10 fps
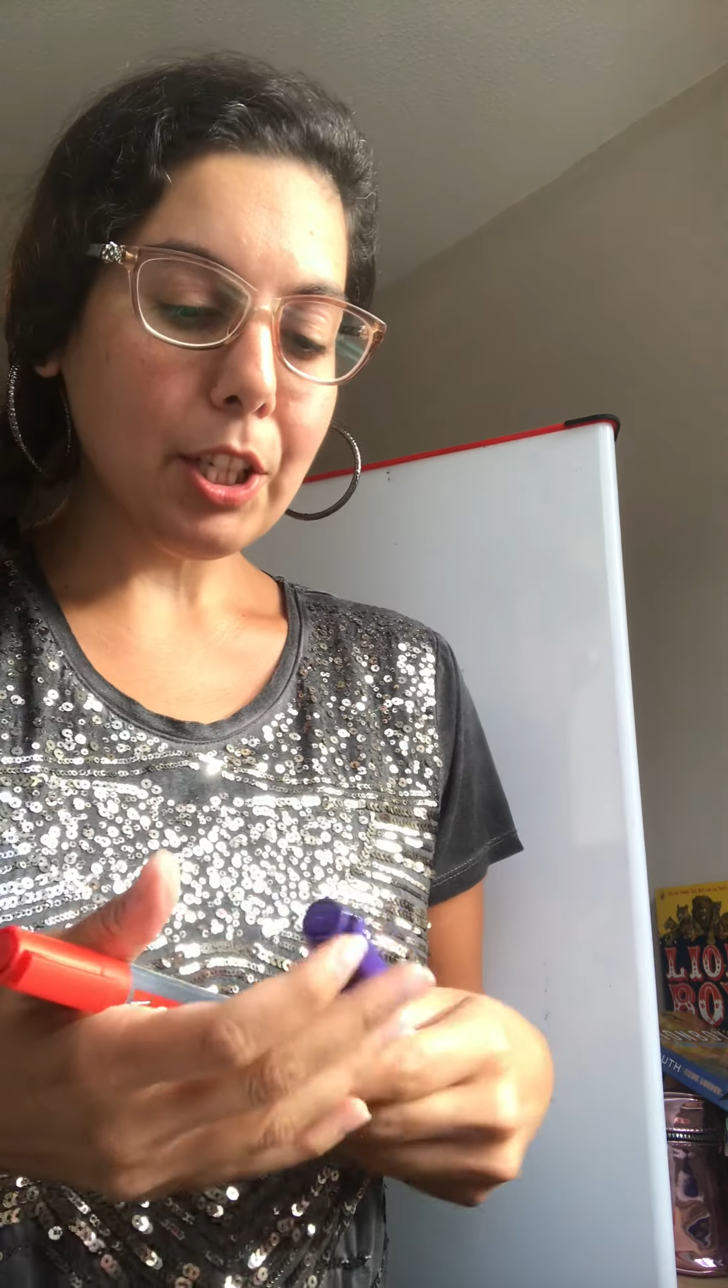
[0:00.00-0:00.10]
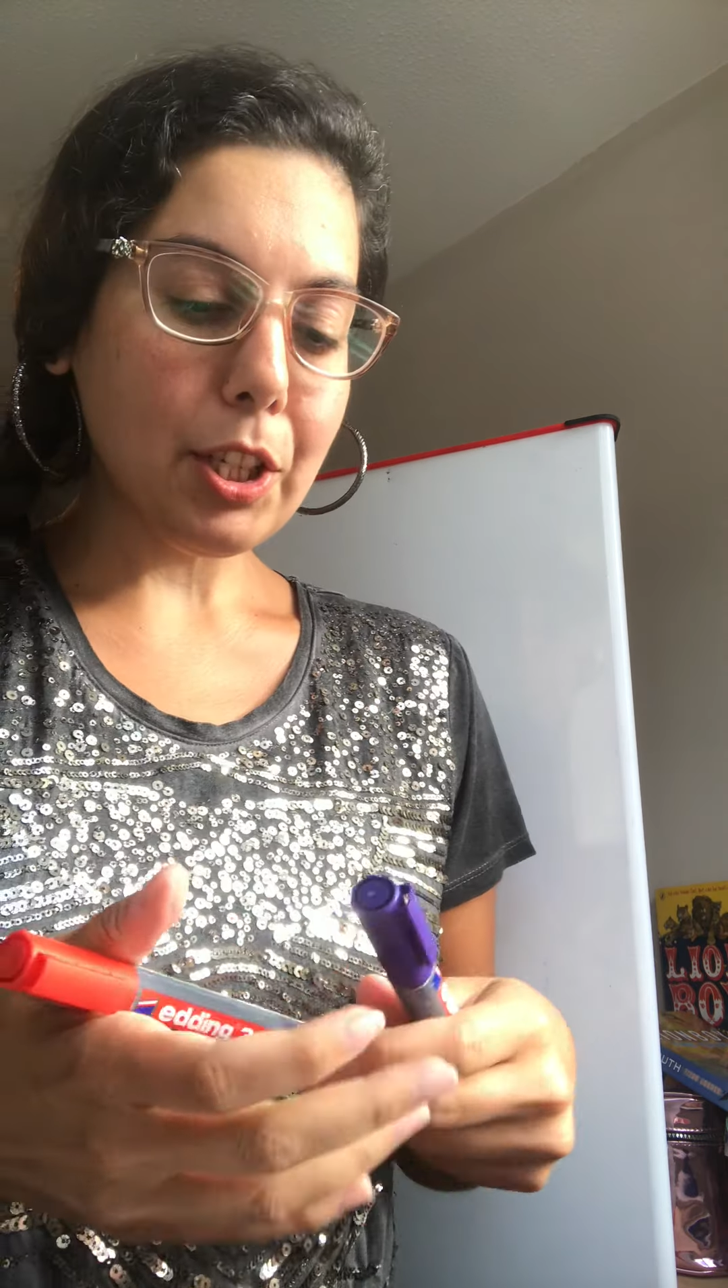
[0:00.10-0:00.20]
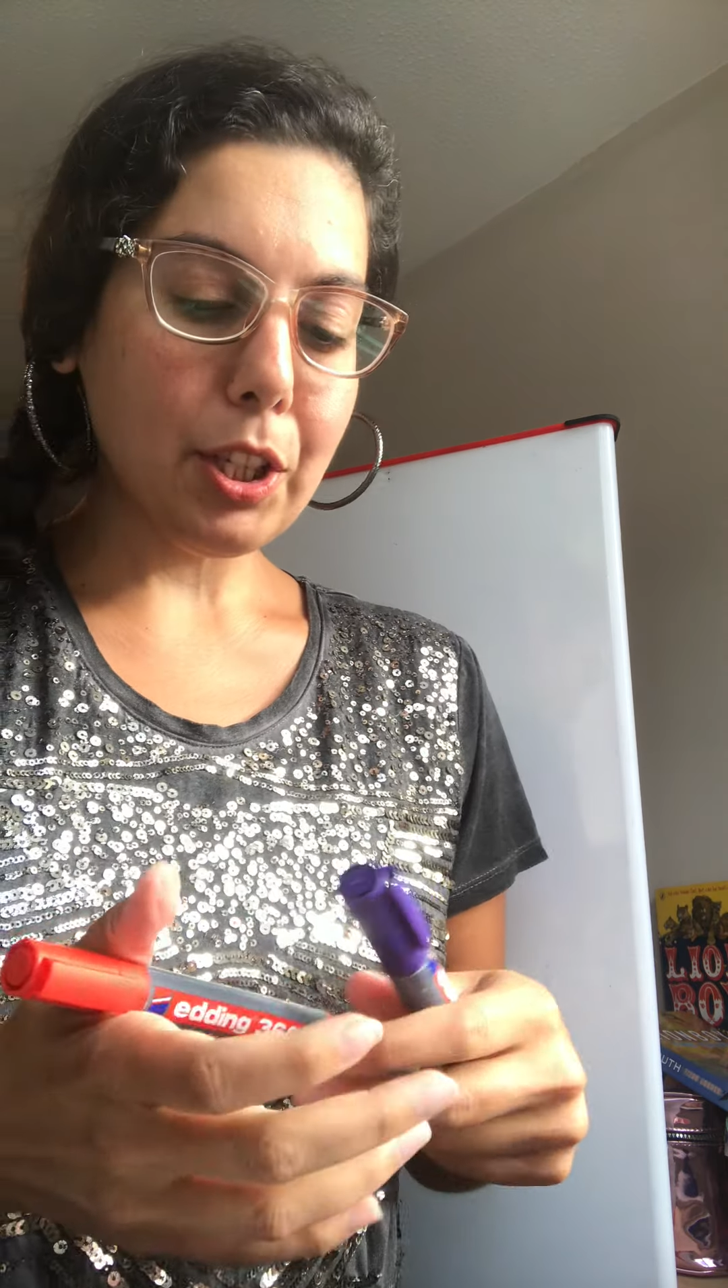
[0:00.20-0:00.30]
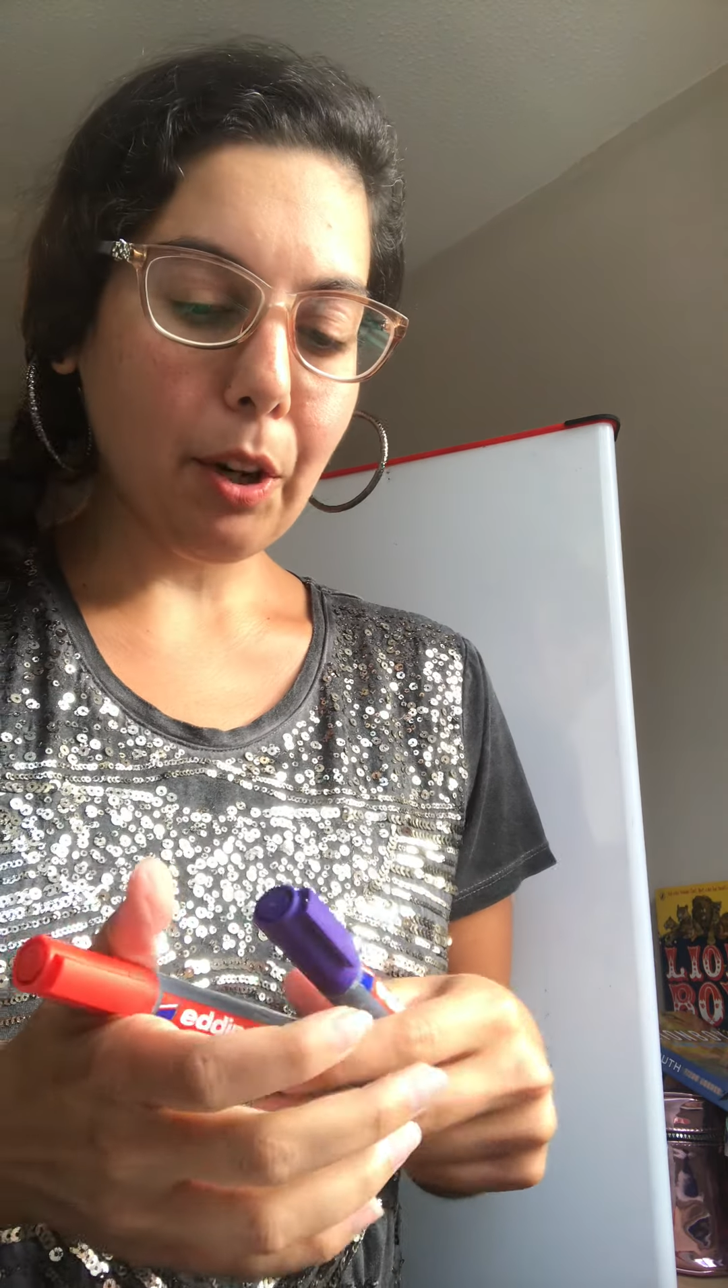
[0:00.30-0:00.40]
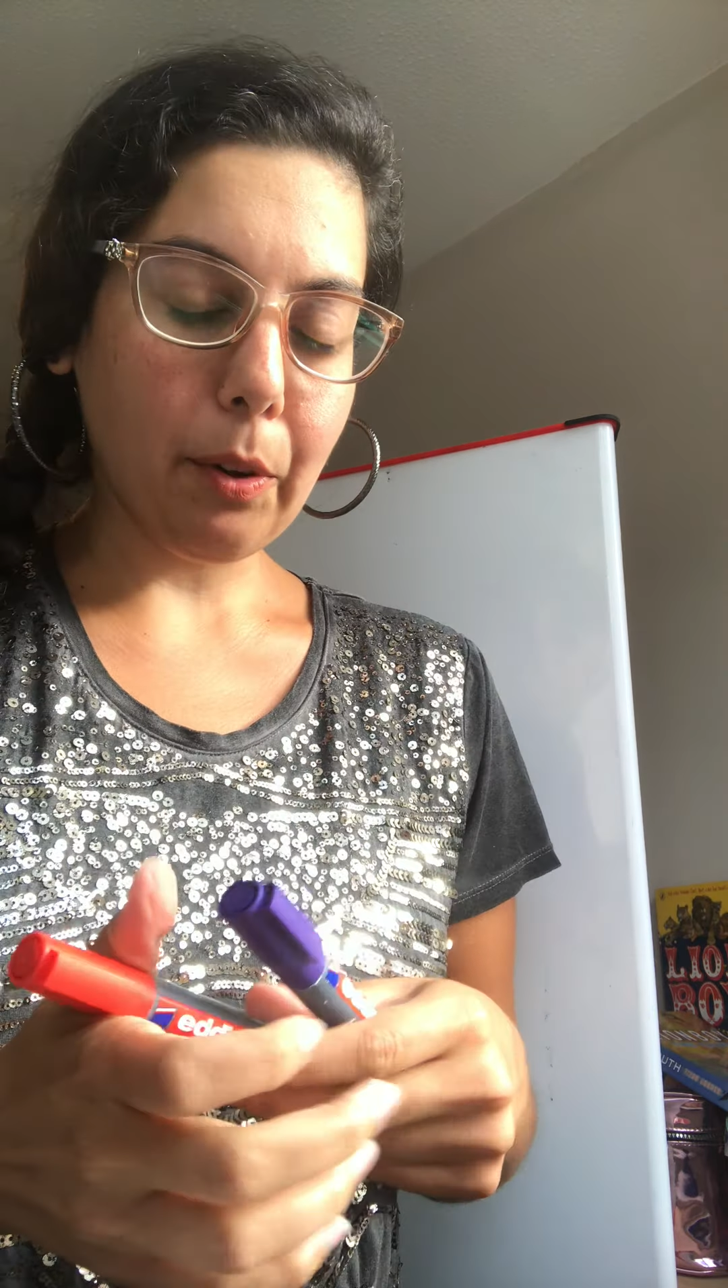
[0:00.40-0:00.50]

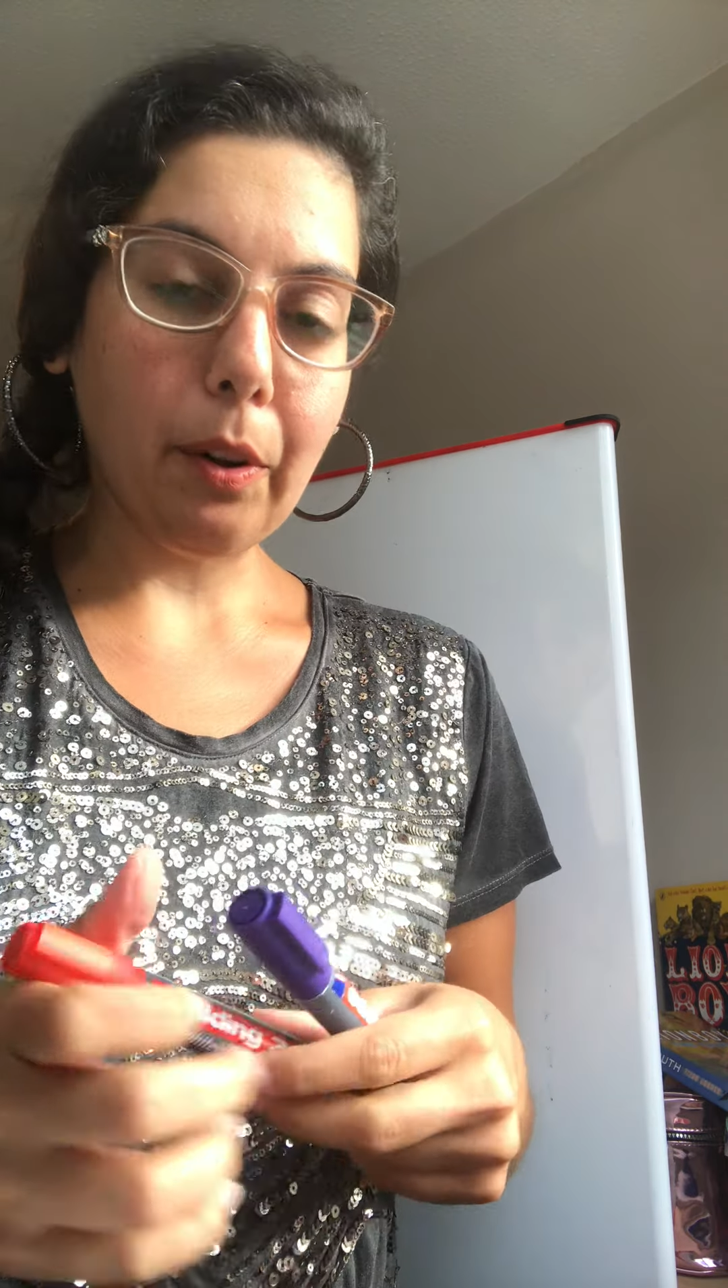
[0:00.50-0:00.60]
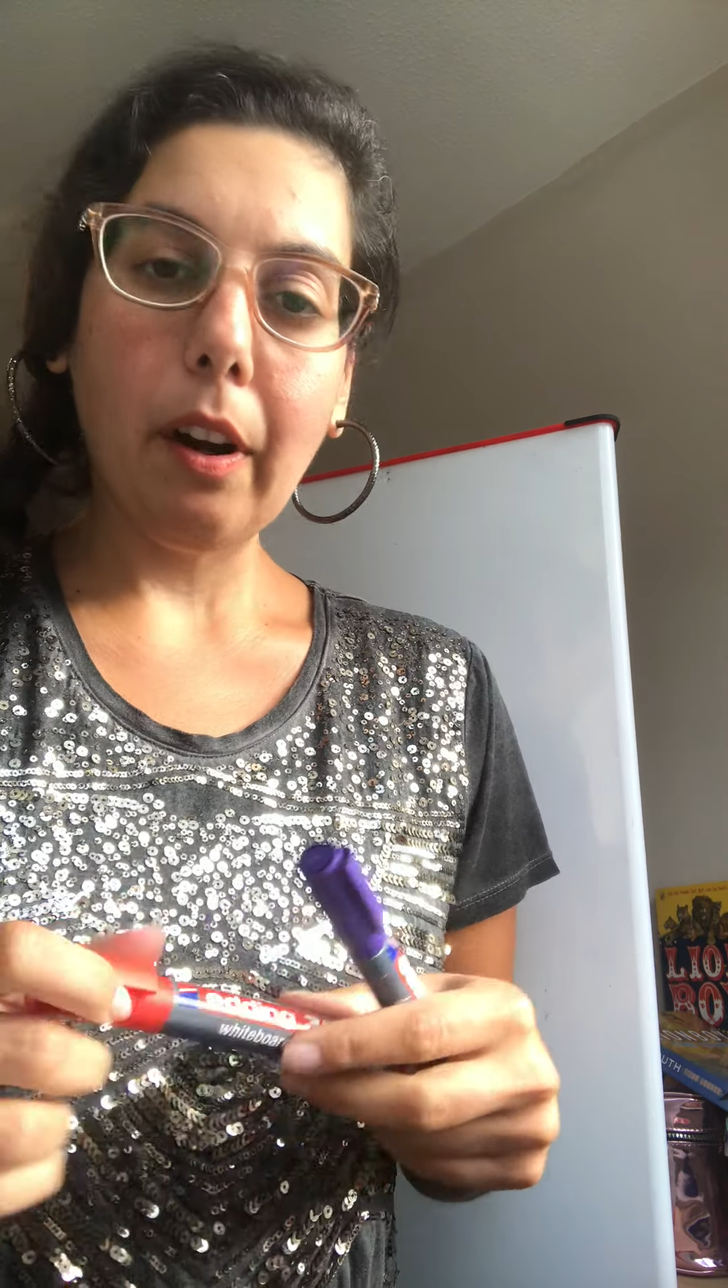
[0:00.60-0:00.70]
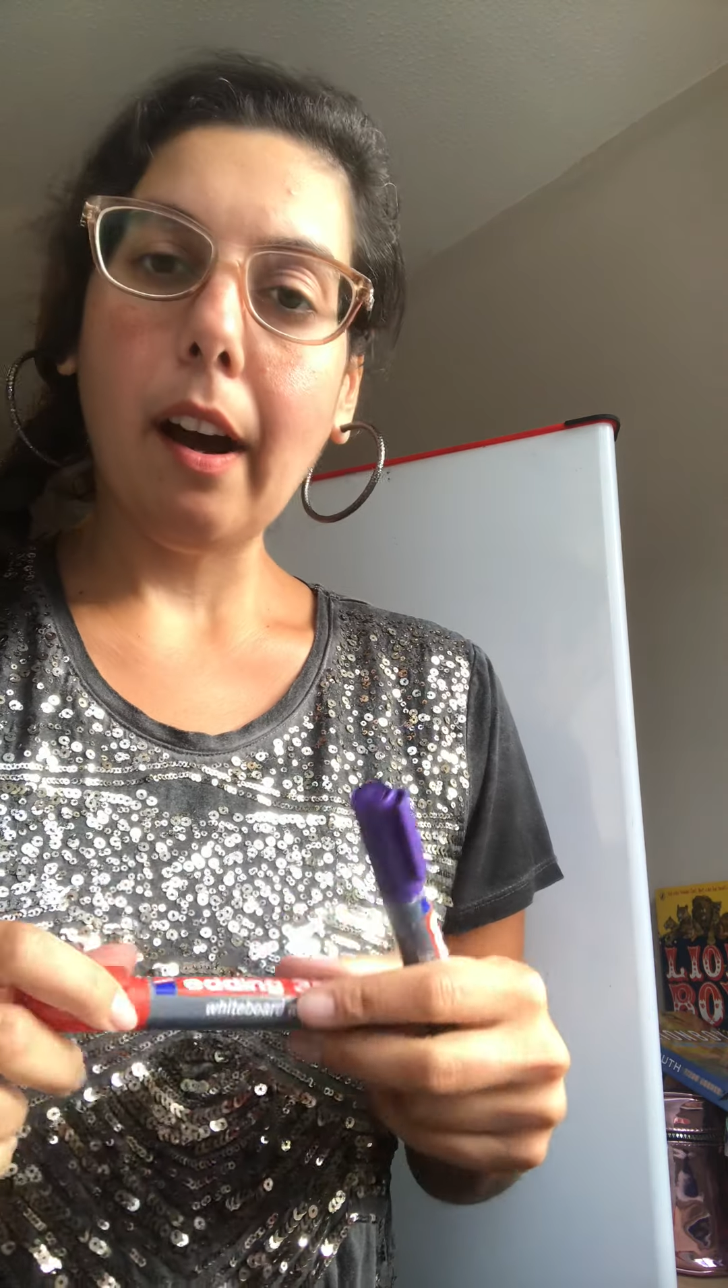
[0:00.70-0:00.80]
So